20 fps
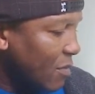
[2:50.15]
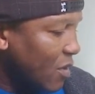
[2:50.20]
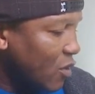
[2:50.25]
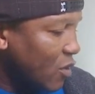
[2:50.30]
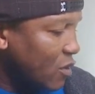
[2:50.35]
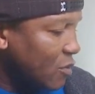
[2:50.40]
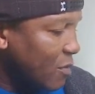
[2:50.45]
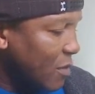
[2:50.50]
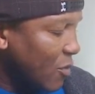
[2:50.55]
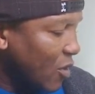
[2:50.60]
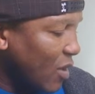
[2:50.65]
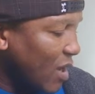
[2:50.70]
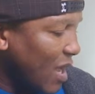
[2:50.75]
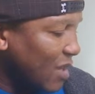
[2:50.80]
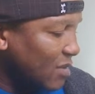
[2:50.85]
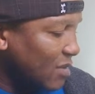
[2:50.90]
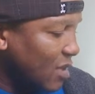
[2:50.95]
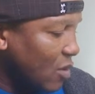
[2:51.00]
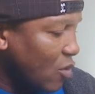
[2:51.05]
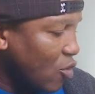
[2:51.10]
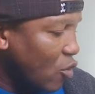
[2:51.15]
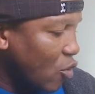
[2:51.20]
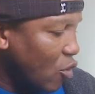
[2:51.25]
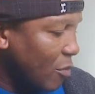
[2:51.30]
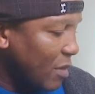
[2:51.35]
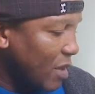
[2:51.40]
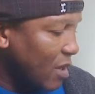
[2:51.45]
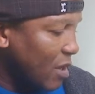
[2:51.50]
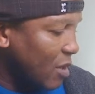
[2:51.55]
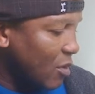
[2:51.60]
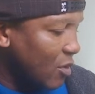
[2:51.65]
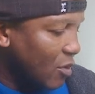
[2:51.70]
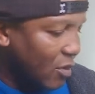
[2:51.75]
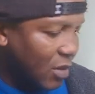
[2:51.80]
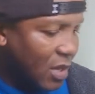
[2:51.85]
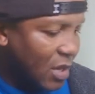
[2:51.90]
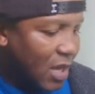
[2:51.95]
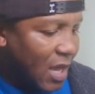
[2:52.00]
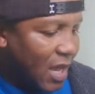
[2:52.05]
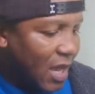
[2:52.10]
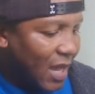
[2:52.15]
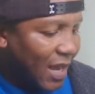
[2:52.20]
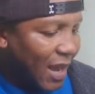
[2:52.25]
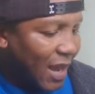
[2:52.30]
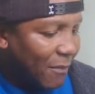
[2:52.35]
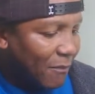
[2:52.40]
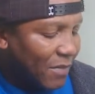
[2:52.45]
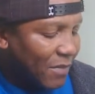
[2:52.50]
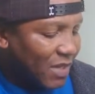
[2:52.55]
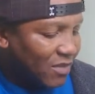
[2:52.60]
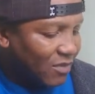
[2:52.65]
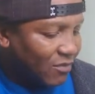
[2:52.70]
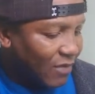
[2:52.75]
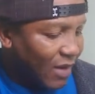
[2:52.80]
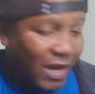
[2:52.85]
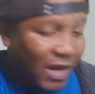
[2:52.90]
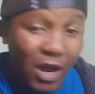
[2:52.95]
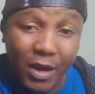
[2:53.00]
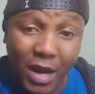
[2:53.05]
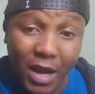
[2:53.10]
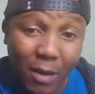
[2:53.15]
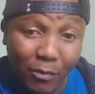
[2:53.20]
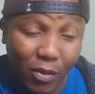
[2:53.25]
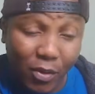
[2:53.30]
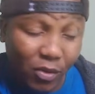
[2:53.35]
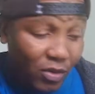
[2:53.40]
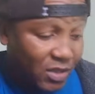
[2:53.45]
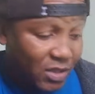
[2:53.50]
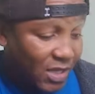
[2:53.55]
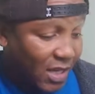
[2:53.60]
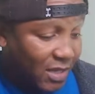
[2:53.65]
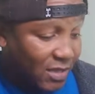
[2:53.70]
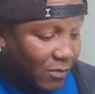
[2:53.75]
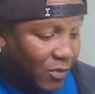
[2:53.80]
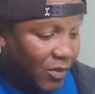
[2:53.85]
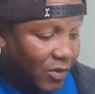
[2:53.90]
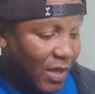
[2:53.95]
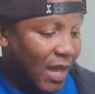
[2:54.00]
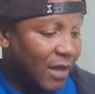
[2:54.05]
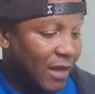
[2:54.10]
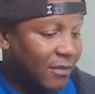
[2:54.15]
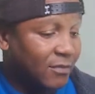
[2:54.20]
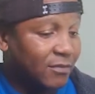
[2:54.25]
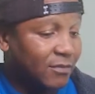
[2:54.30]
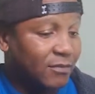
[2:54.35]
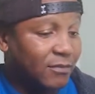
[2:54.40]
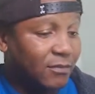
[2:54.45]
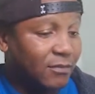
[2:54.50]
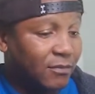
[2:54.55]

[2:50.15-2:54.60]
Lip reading: because people constantly call me, and I'm busy right now, and I apologize for that.